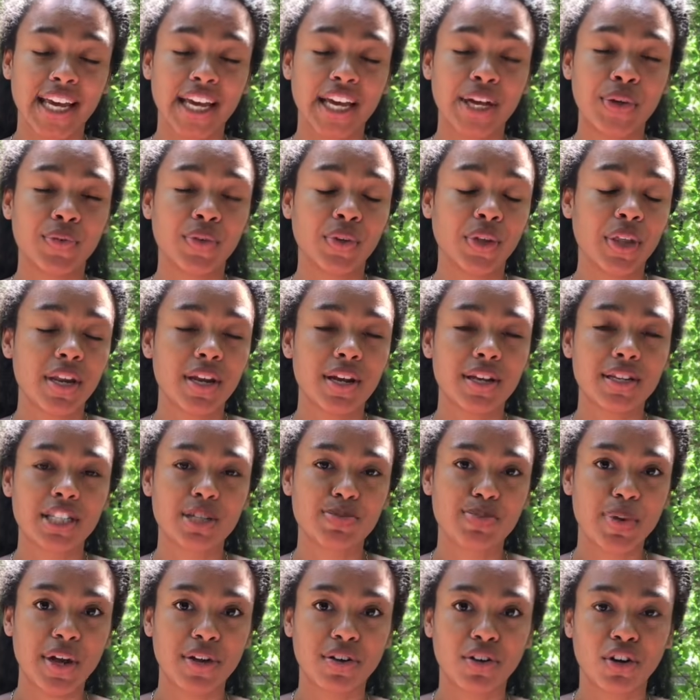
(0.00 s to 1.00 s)
It really does
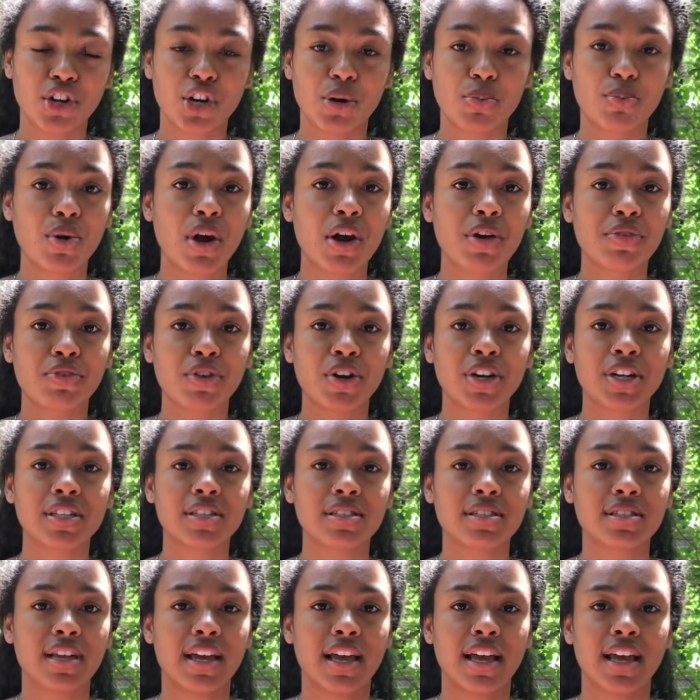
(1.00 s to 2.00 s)
depend on your
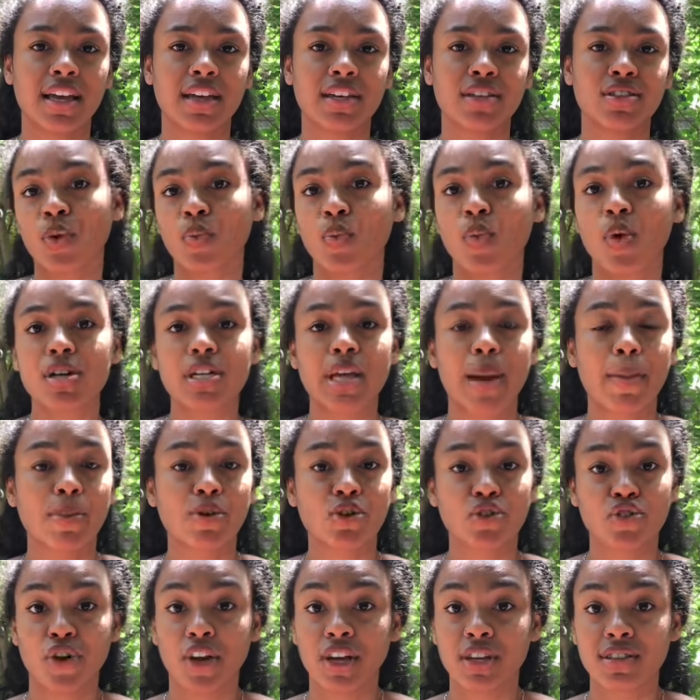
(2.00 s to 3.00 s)
preference and what type
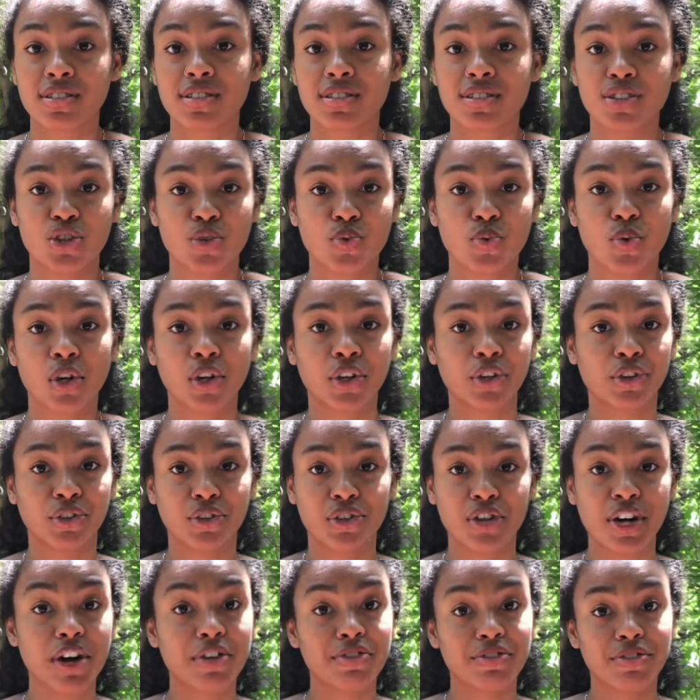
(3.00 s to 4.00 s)
of tricks you want to
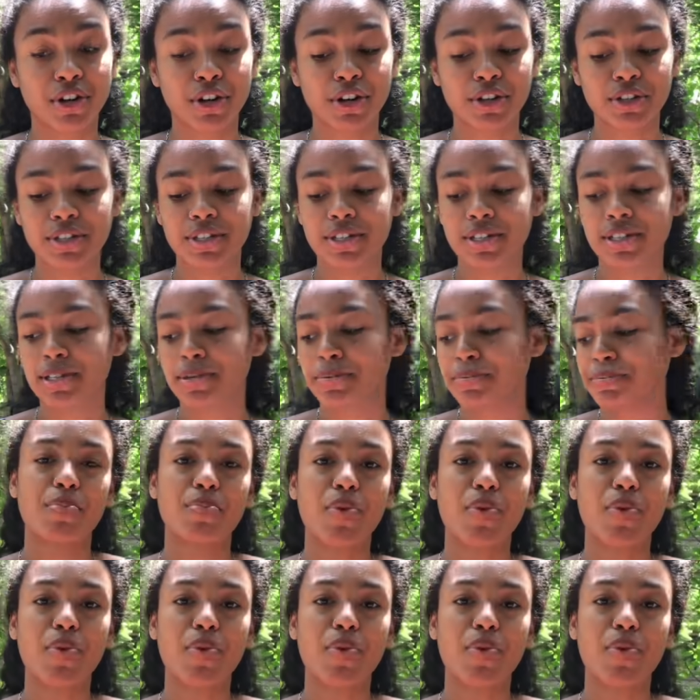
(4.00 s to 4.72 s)
learn at first.